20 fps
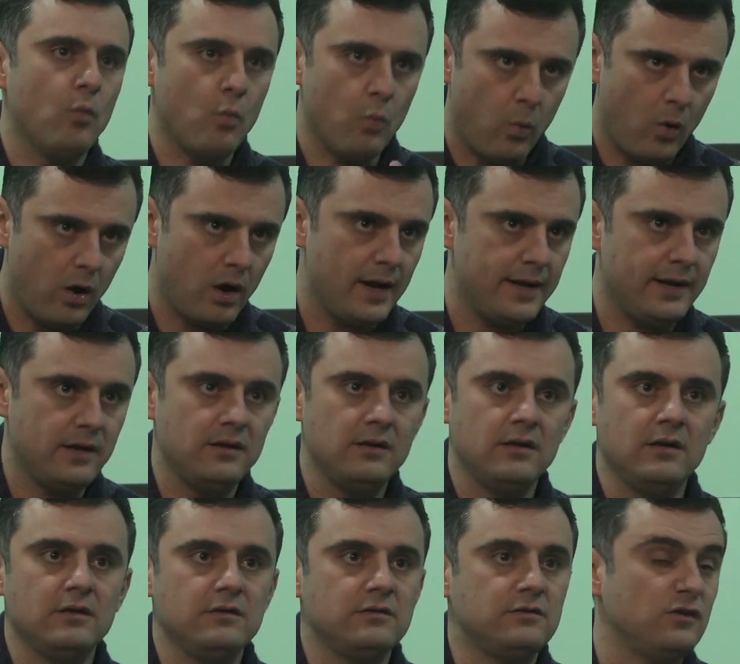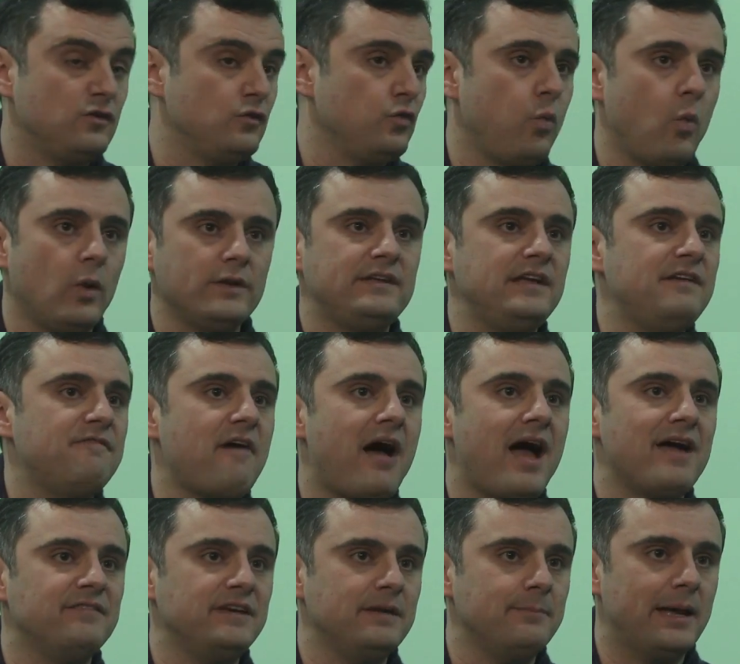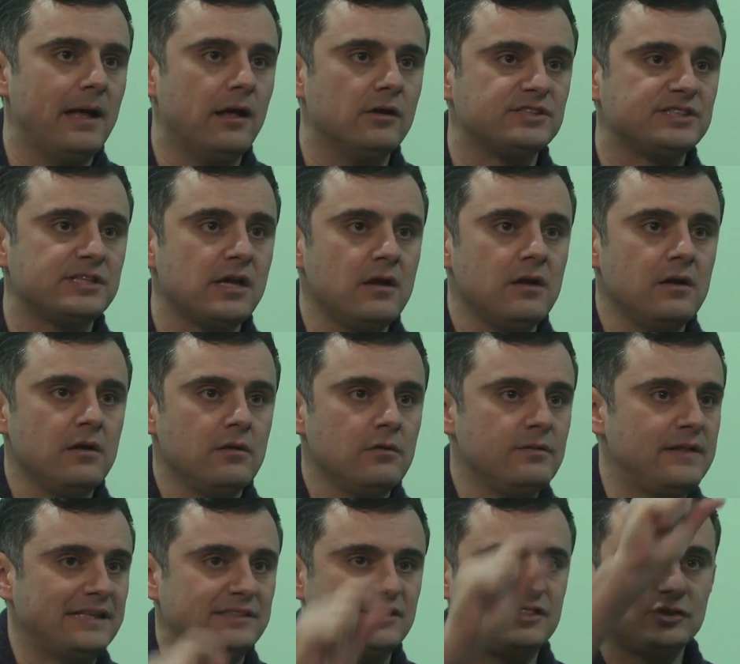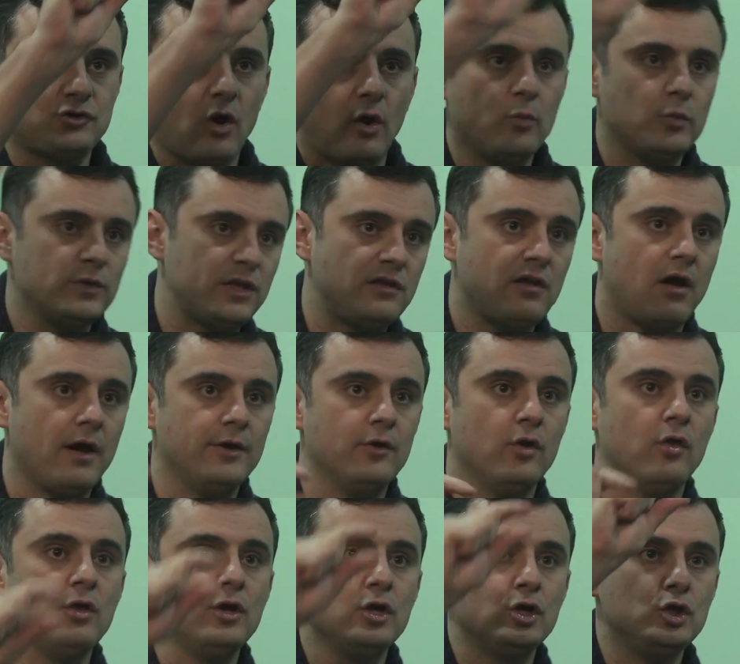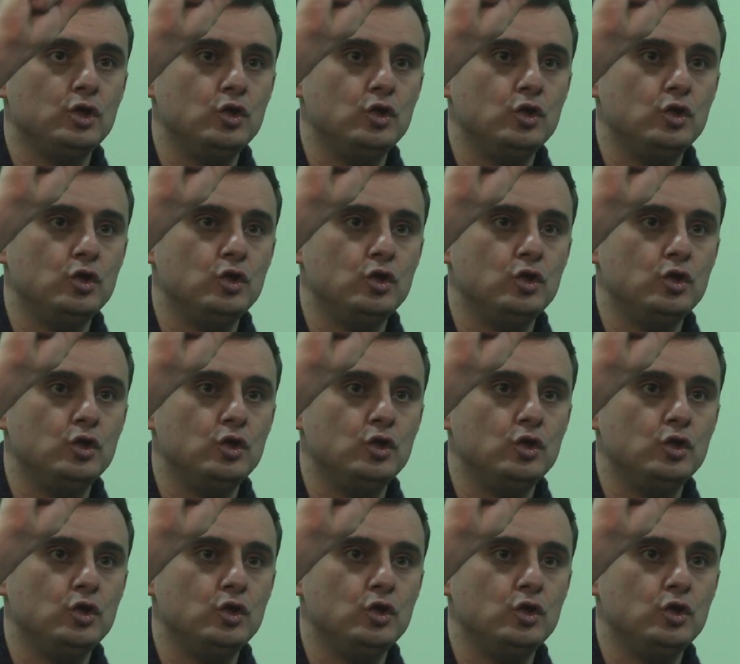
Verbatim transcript: 1 to 25 emails that start with the title,